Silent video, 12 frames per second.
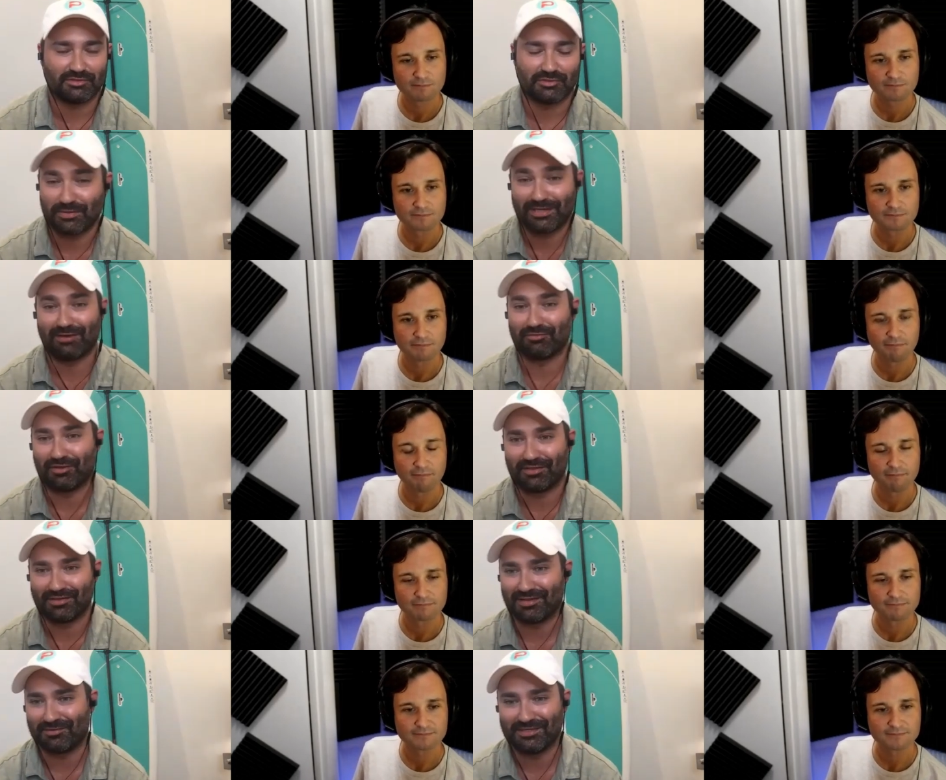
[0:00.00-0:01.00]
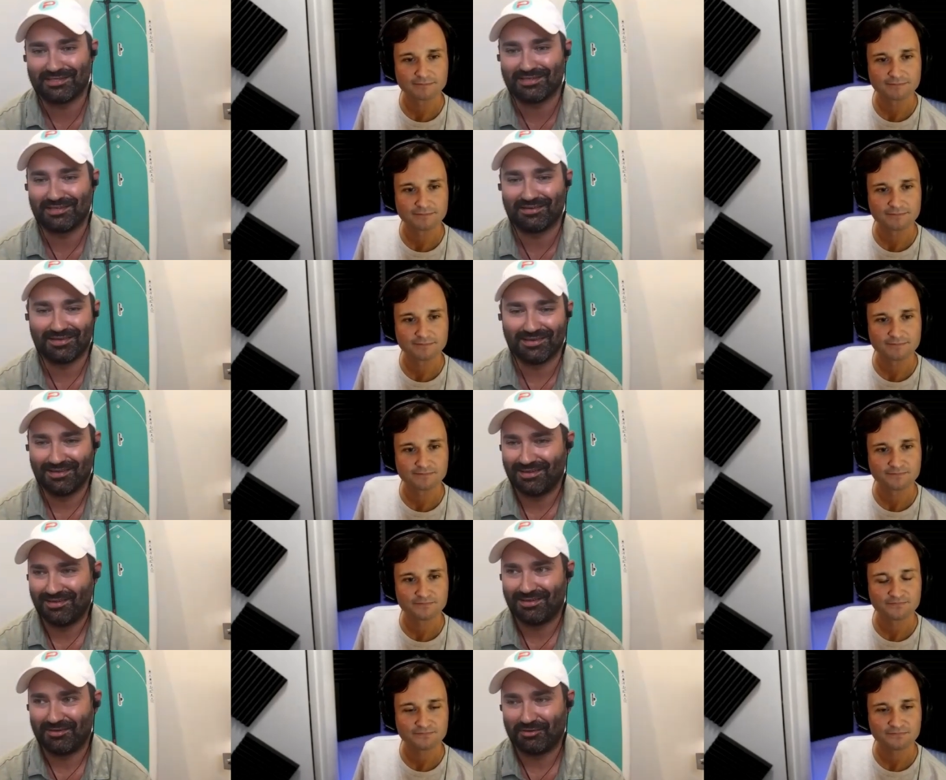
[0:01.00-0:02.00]
Speaker 1: doing everything that we did
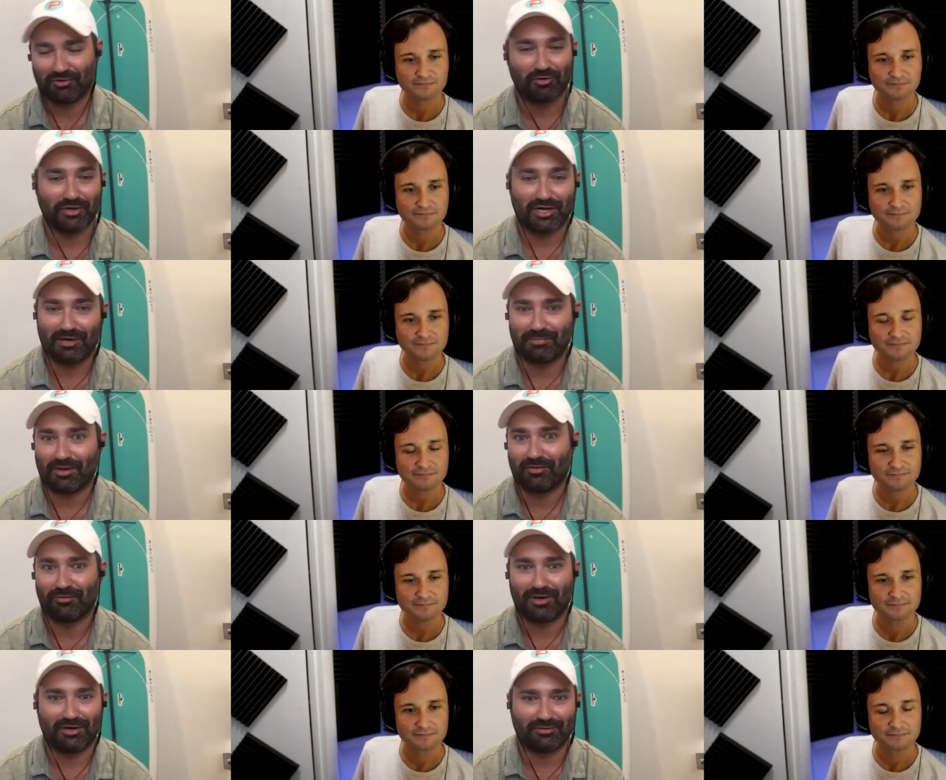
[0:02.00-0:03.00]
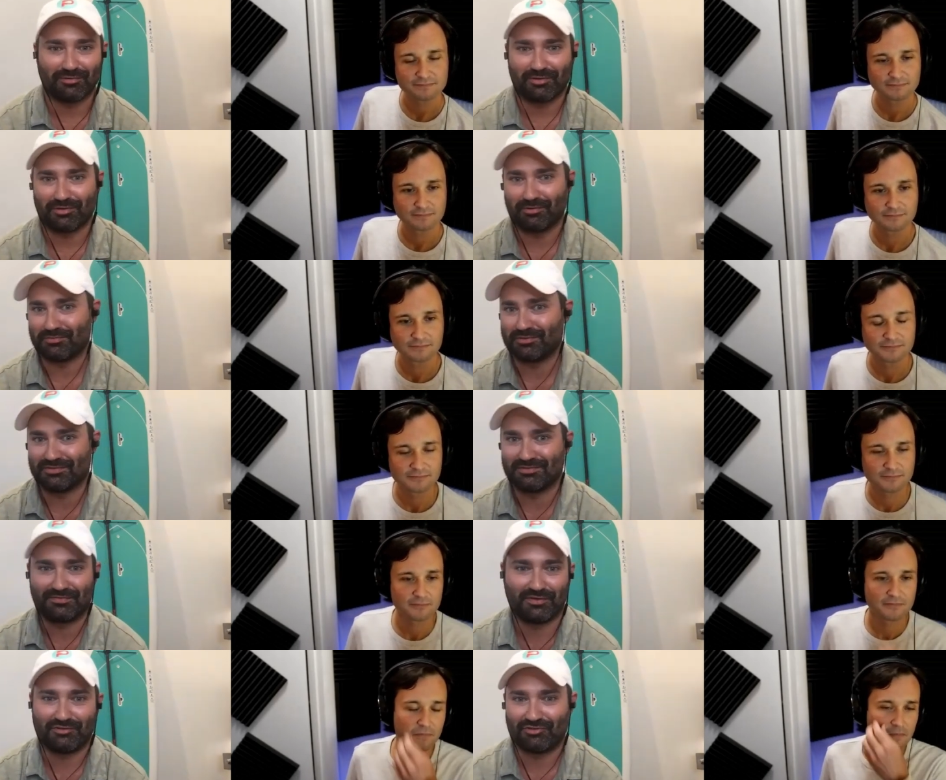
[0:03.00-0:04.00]
growing up on the water, whether it was
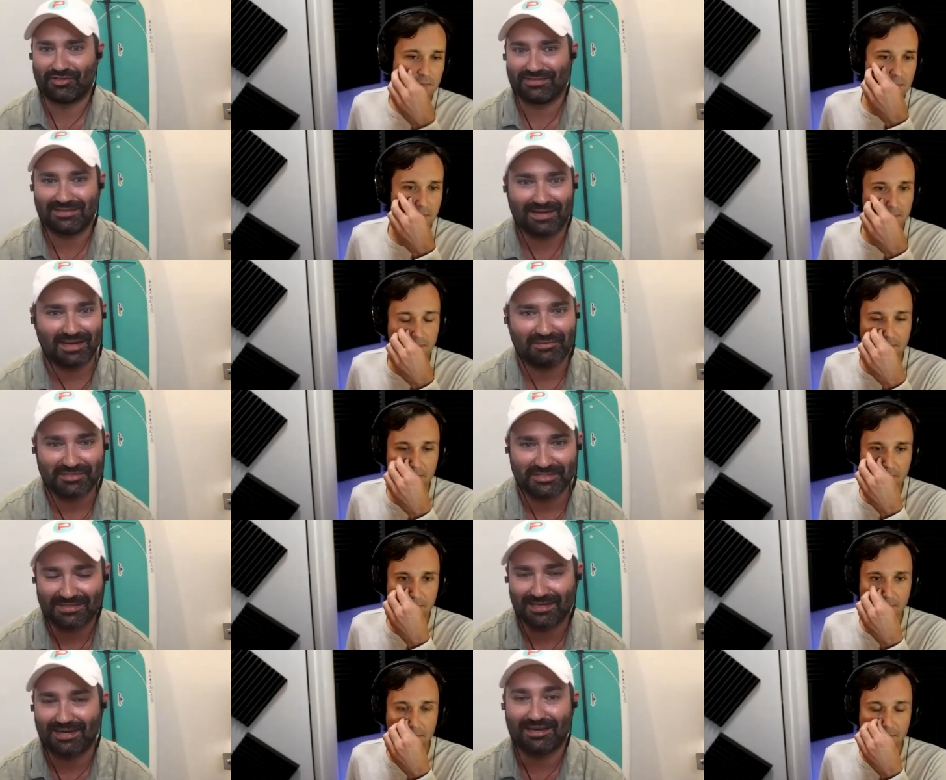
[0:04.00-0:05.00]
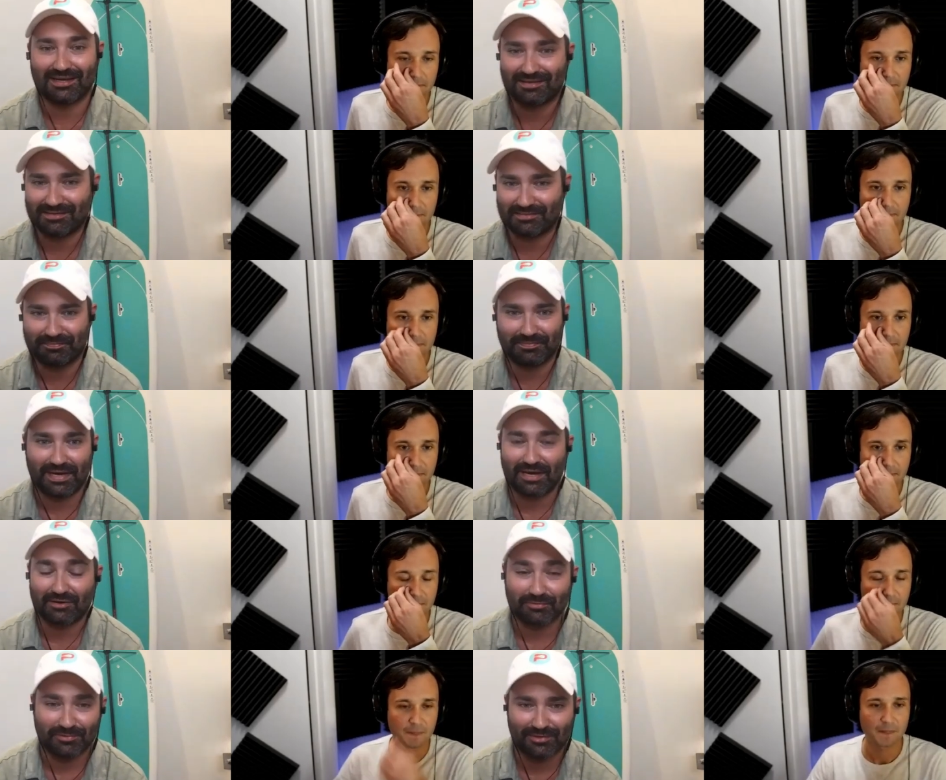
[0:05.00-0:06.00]
fishing, diving, kayaking,
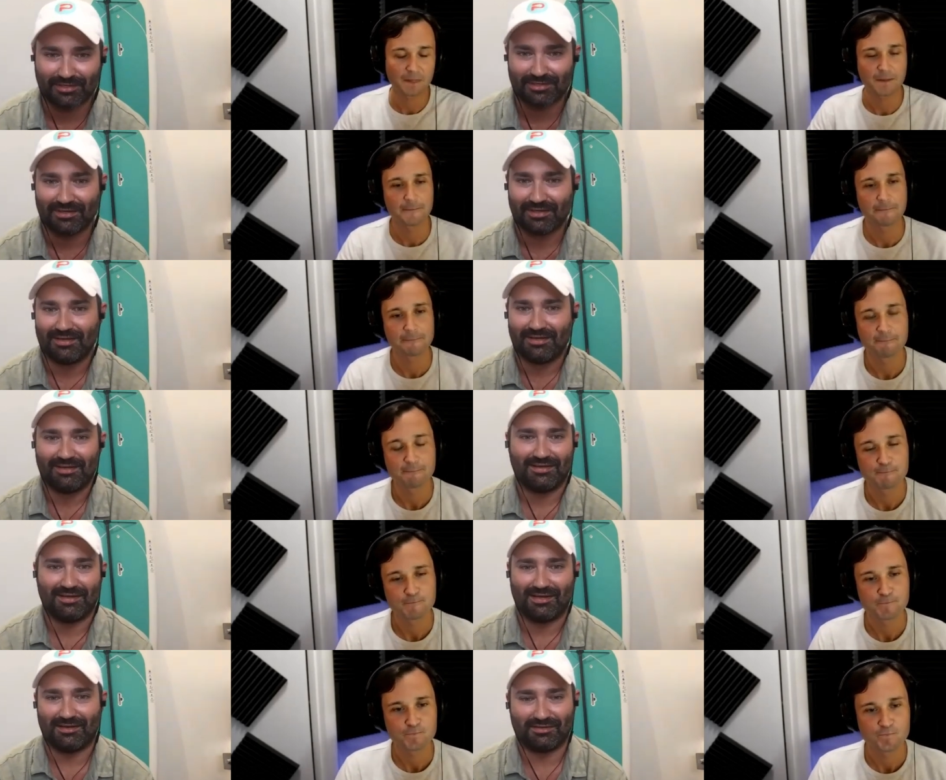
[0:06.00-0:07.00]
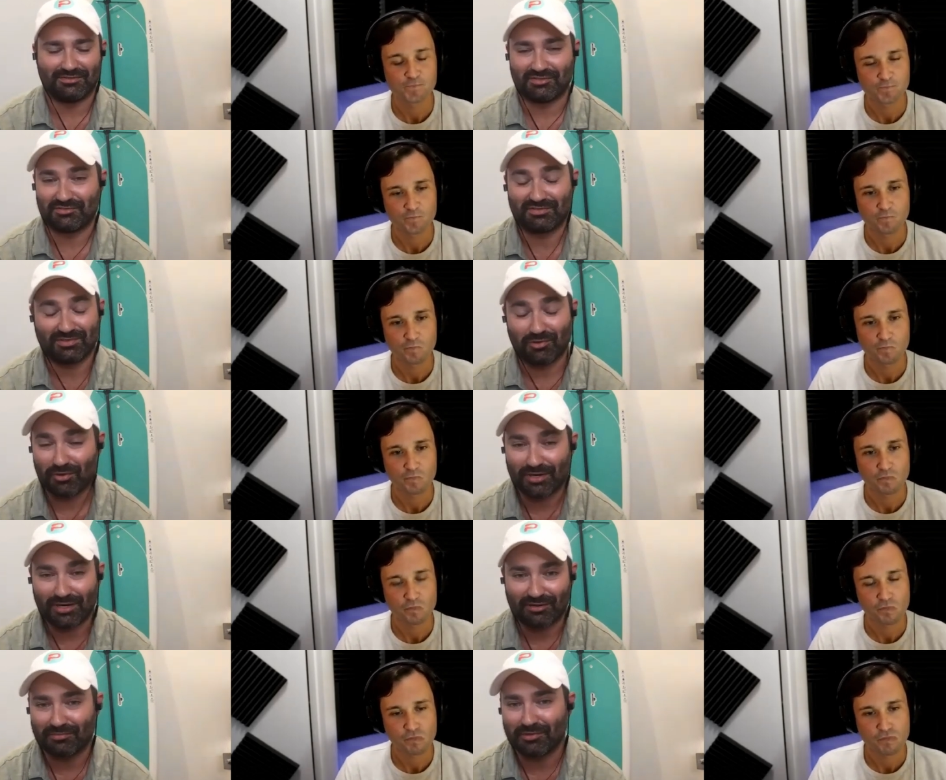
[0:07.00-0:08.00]
paddleboarding, uh, just
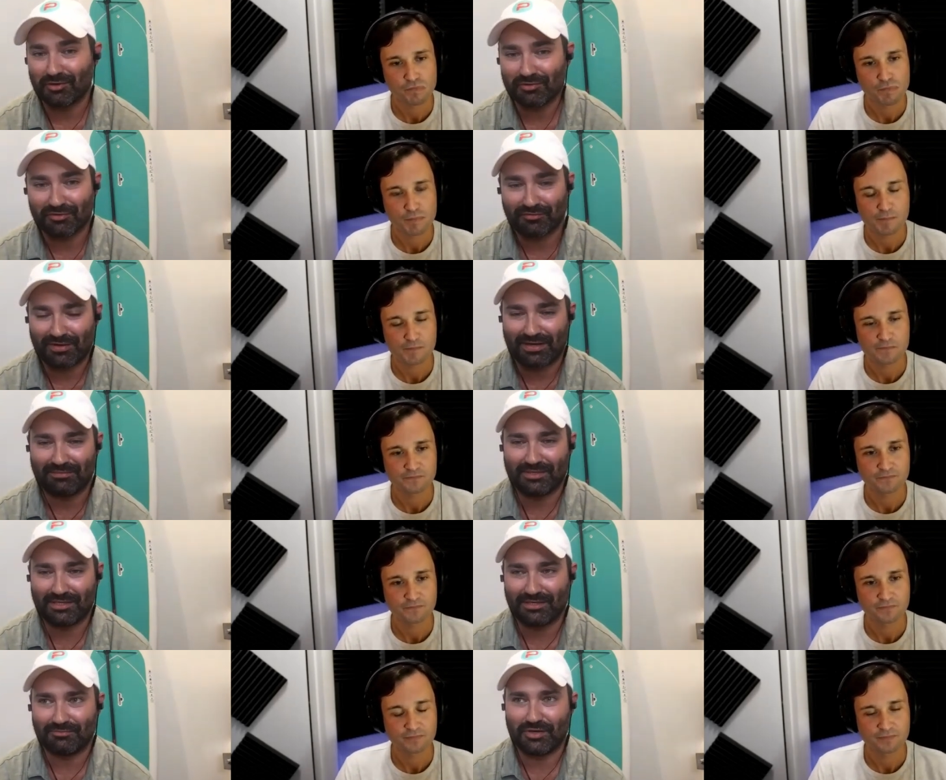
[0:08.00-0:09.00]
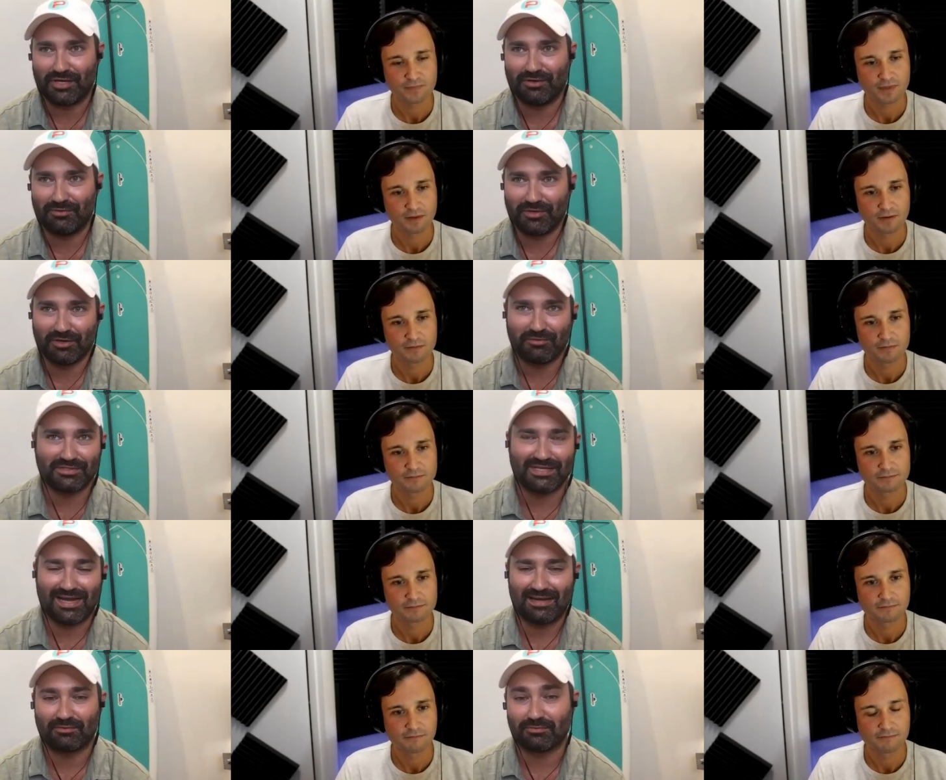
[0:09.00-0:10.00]
going out on the boat with the family, we, we always
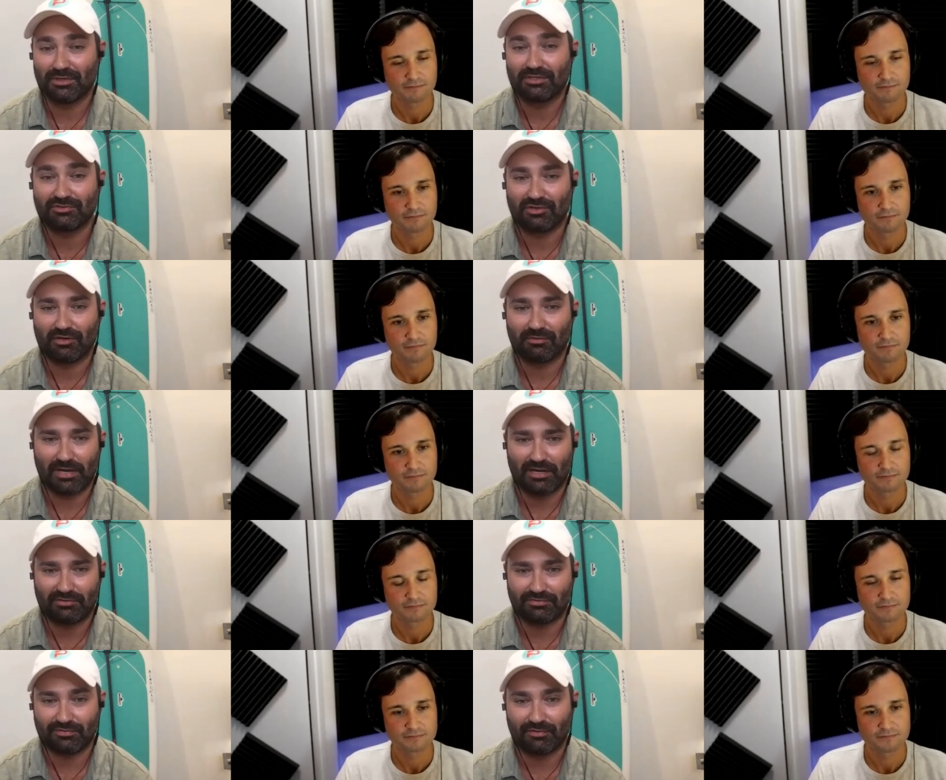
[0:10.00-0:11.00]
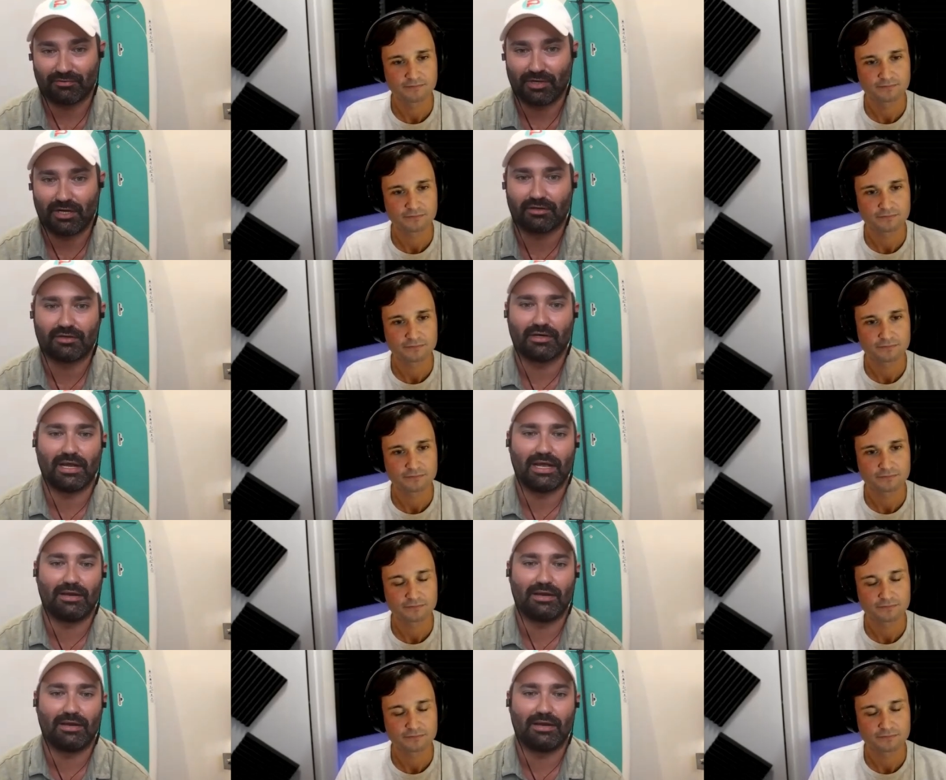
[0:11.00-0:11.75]
had a really strong passion for the water.